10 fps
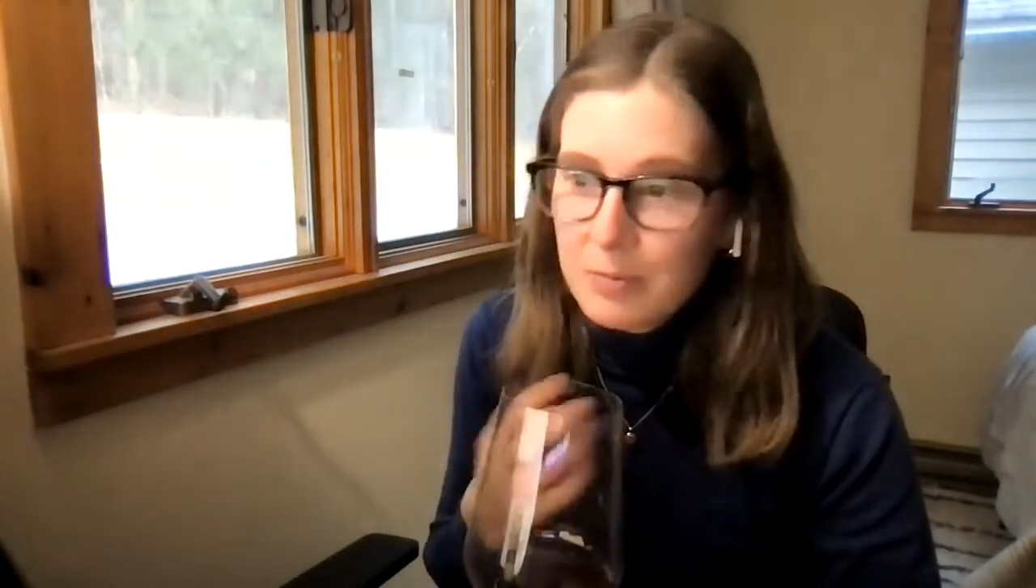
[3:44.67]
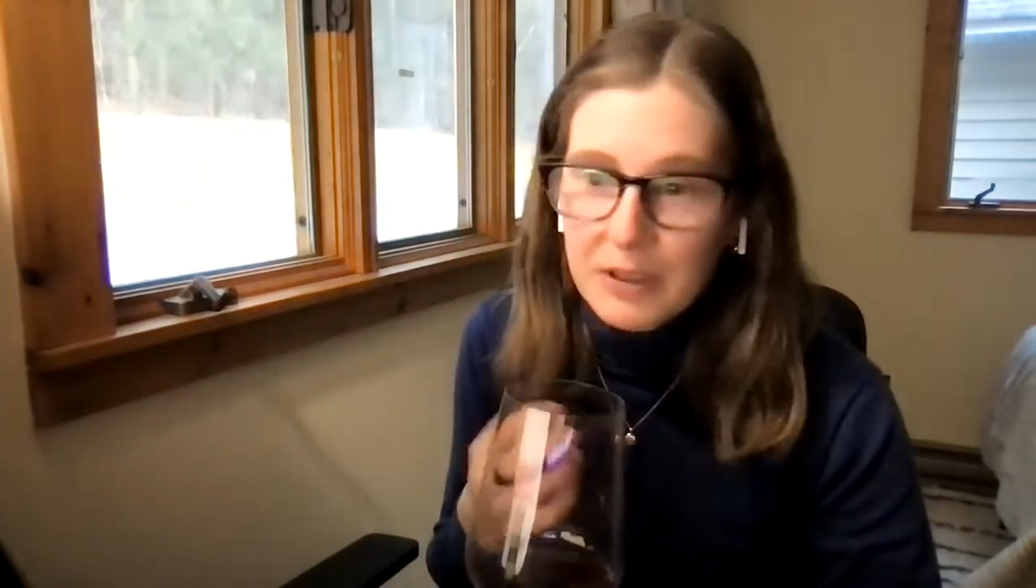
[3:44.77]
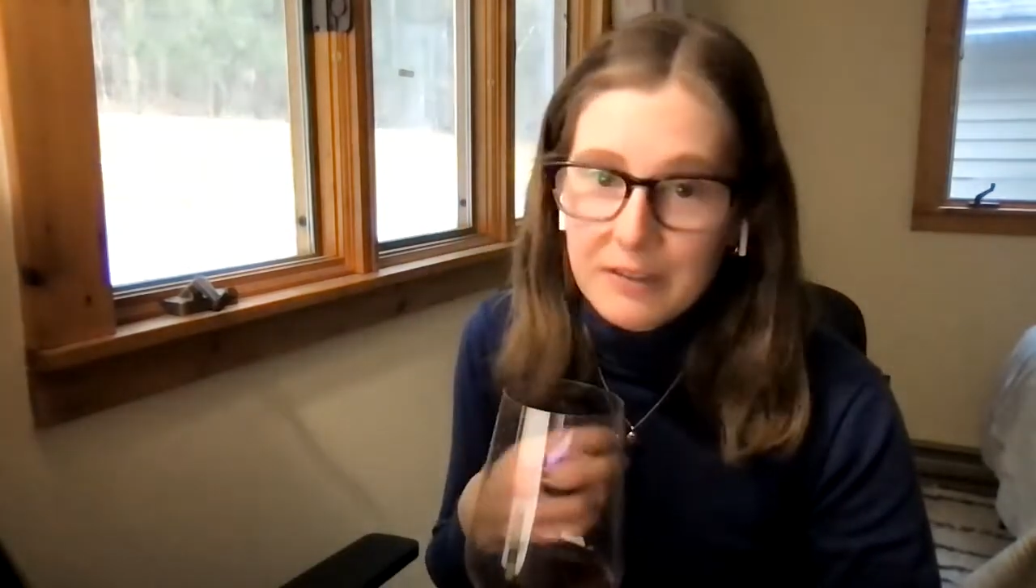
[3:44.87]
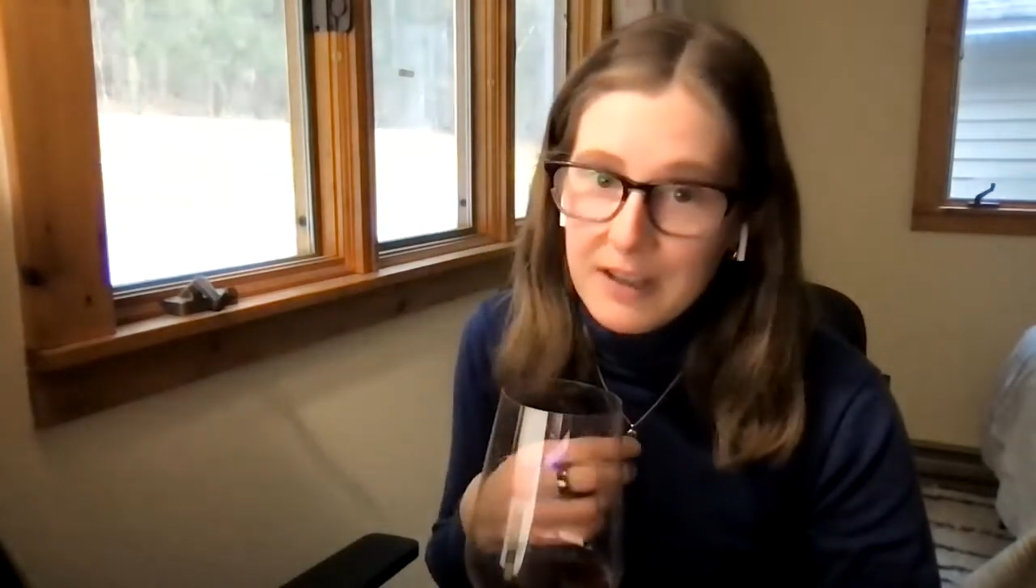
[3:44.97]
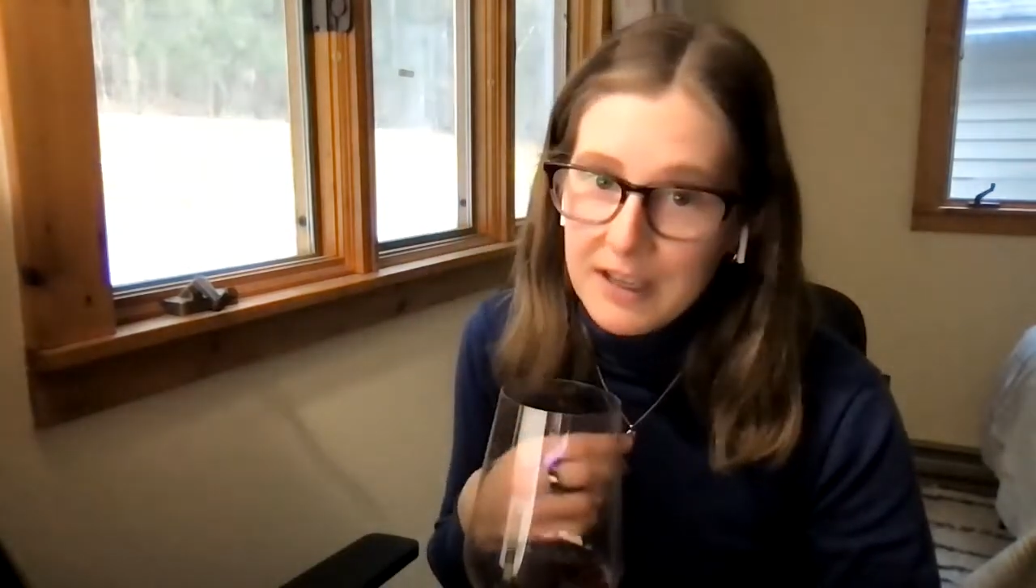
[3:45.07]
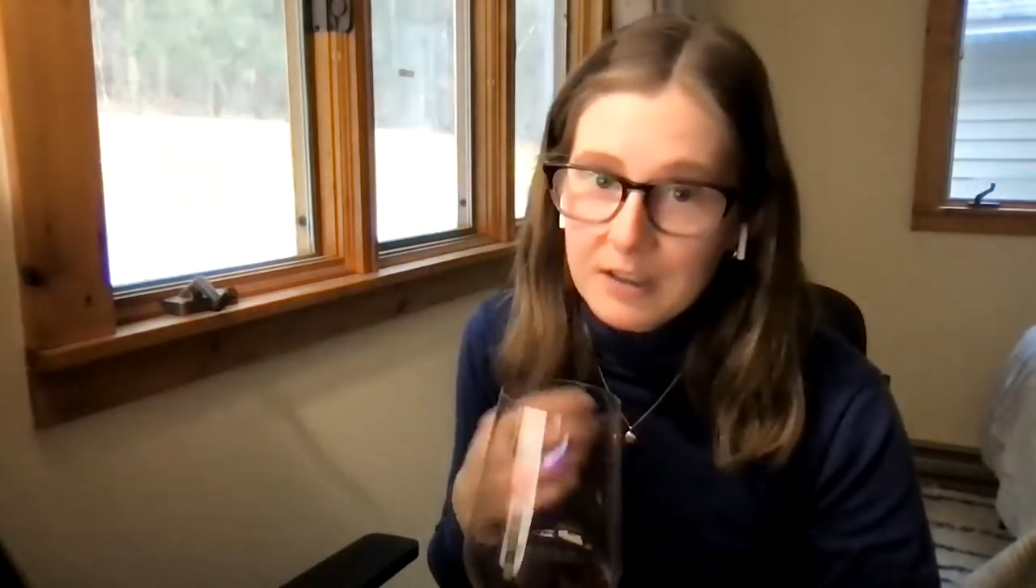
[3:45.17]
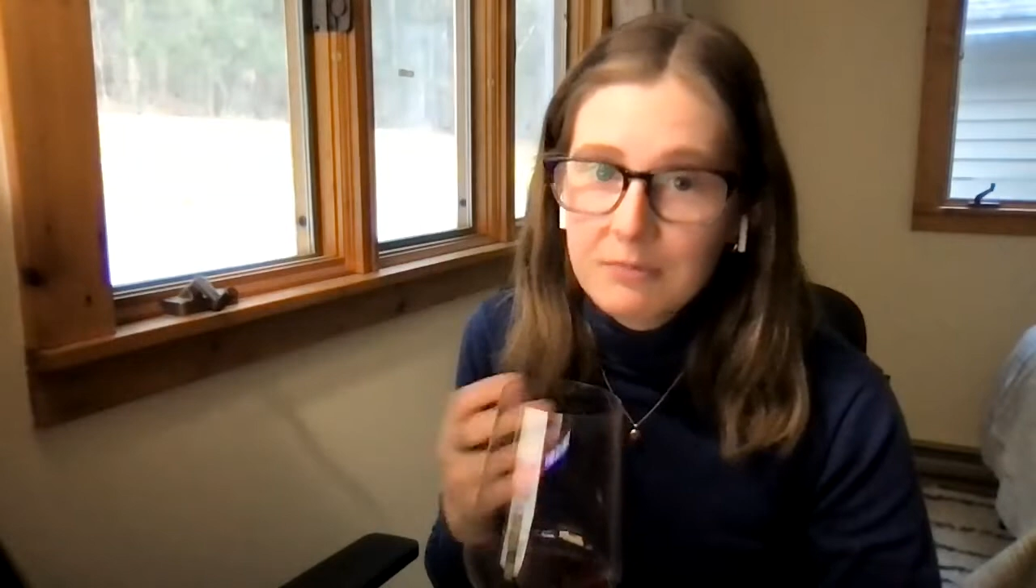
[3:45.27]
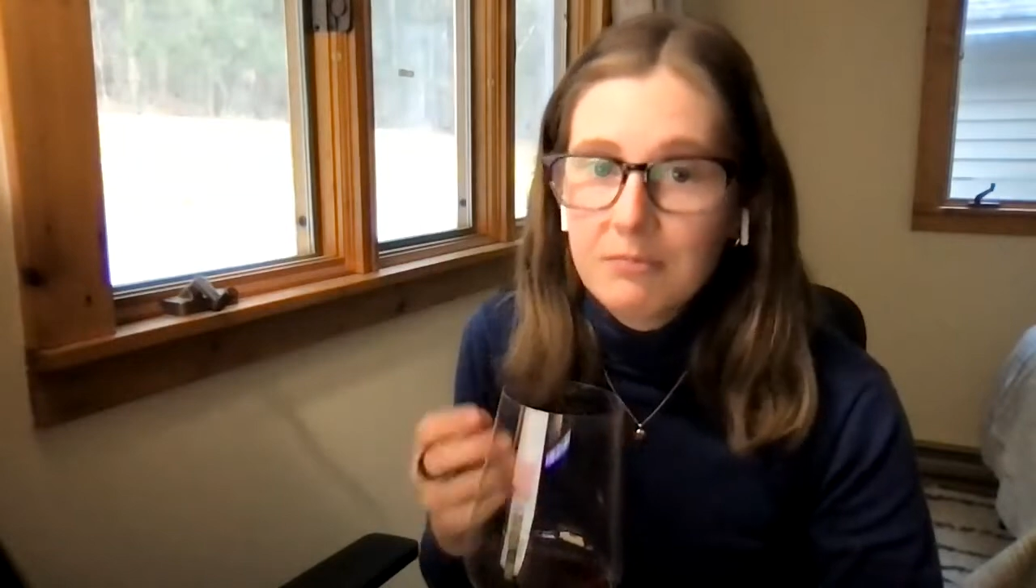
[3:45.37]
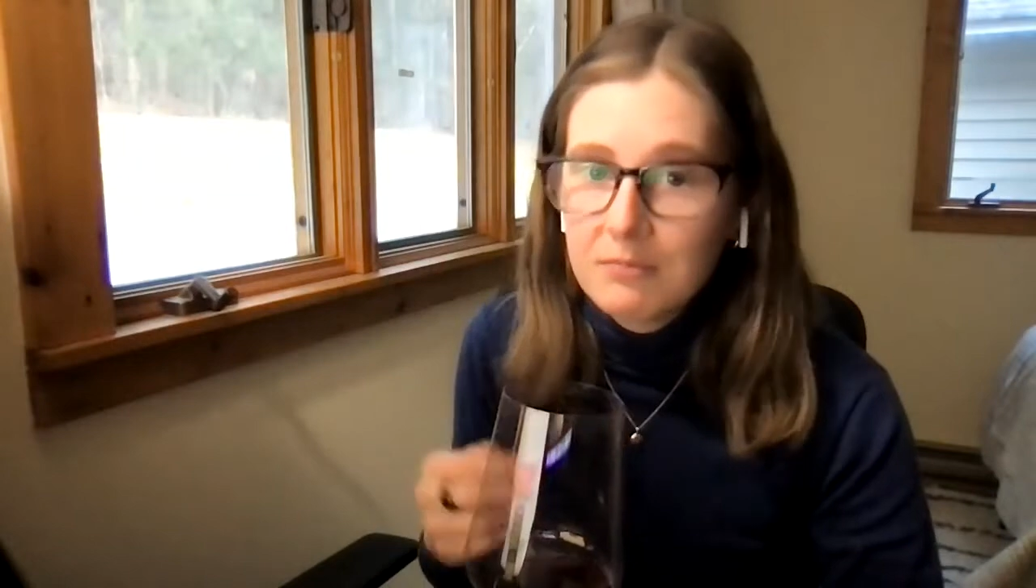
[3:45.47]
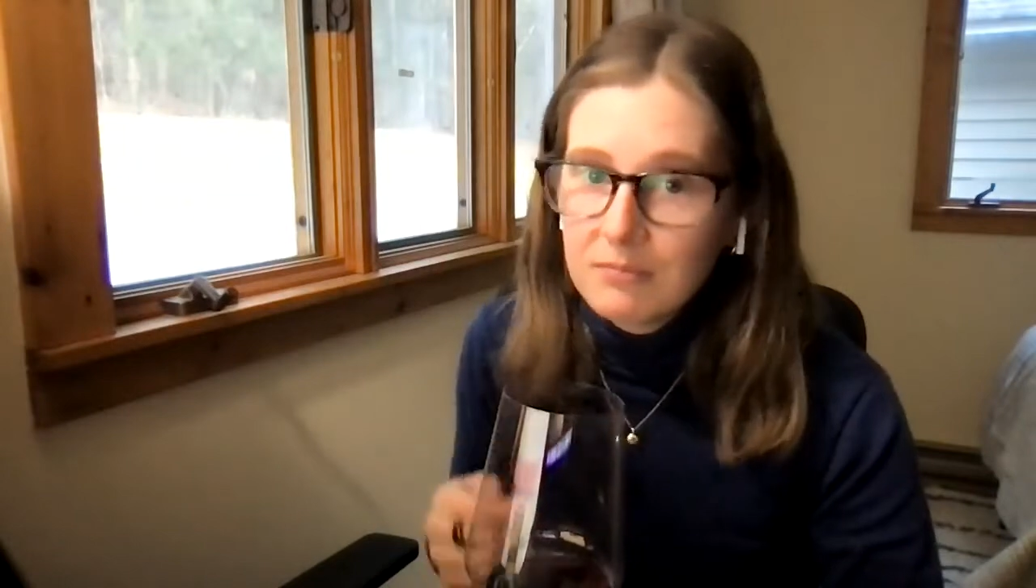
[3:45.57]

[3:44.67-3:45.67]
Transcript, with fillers: but like